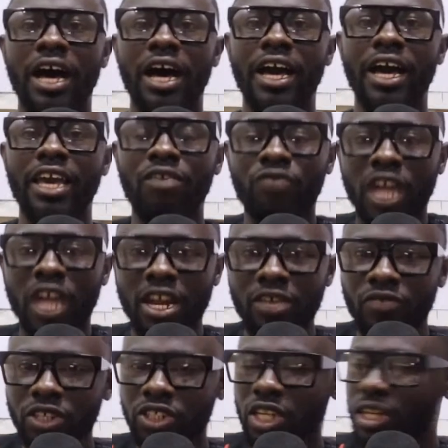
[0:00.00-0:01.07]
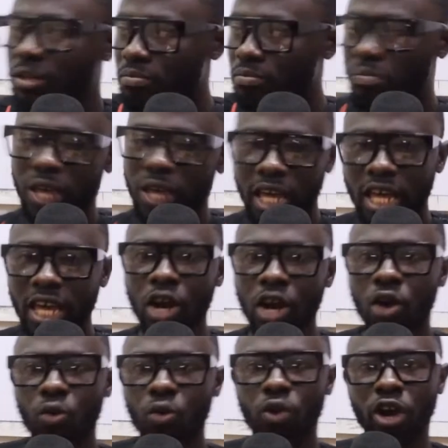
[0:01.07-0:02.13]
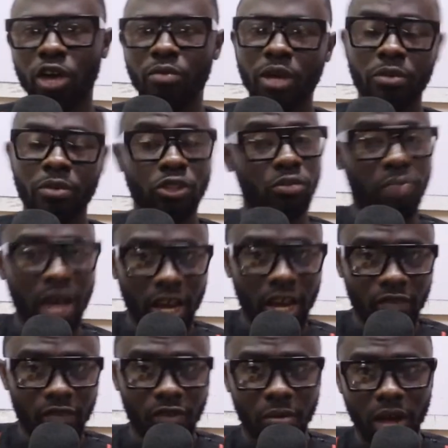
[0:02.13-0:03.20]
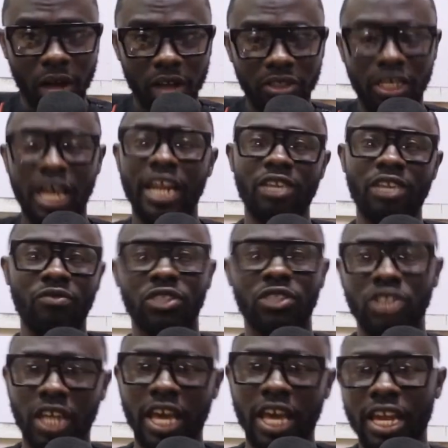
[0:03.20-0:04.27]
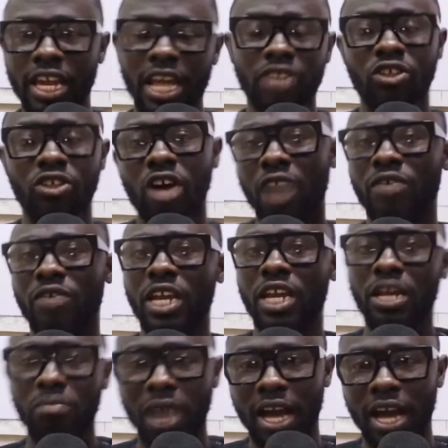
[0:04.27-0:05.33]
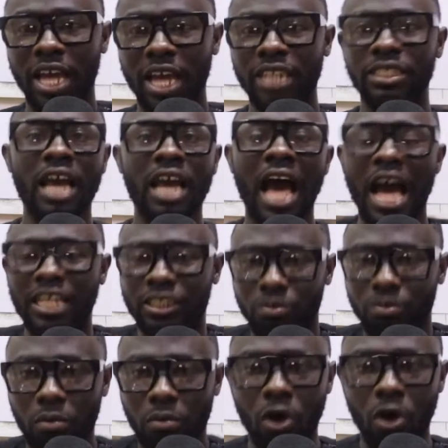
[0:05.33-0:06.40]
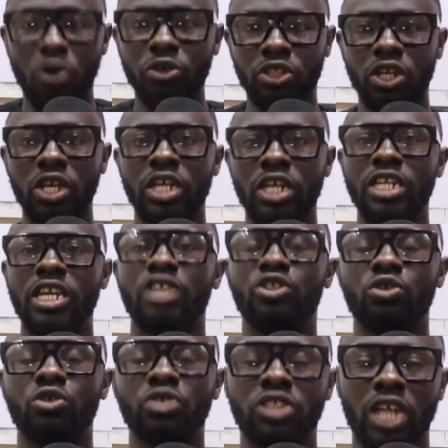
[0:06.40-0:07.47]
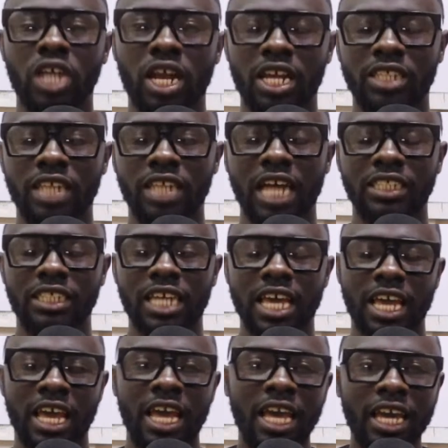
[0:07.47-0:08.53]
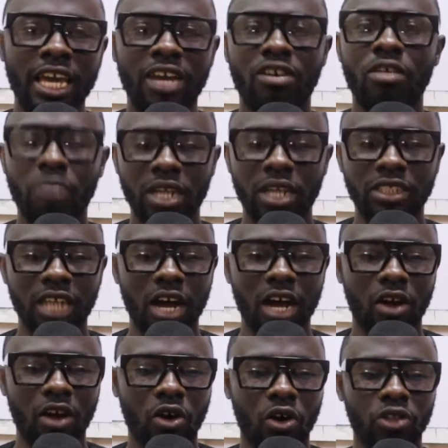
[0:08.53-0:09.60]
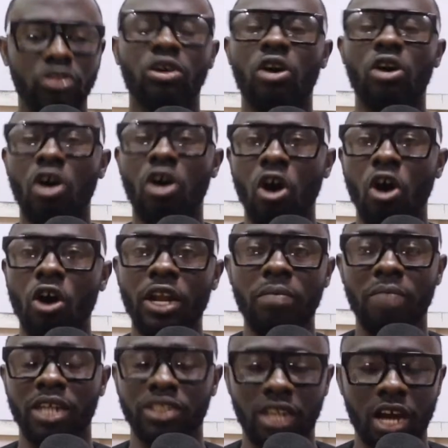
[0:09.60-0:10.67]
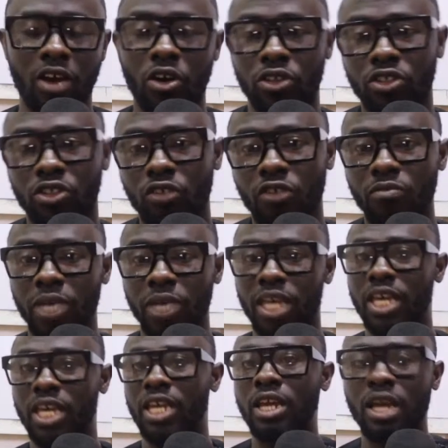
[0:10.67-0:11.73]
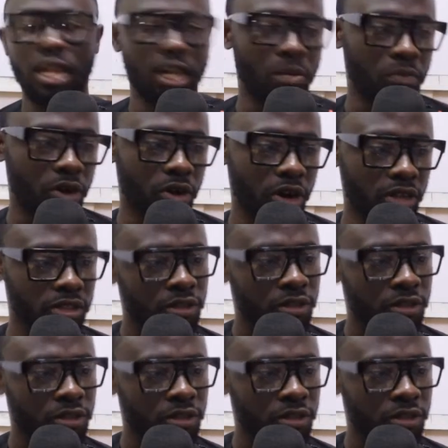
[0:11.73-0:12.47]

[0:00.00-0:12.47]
if the division B will not be able to buy it from outside and division A does not have any market, at most they should sell it at the incremental cost or the marginal cost of making the product.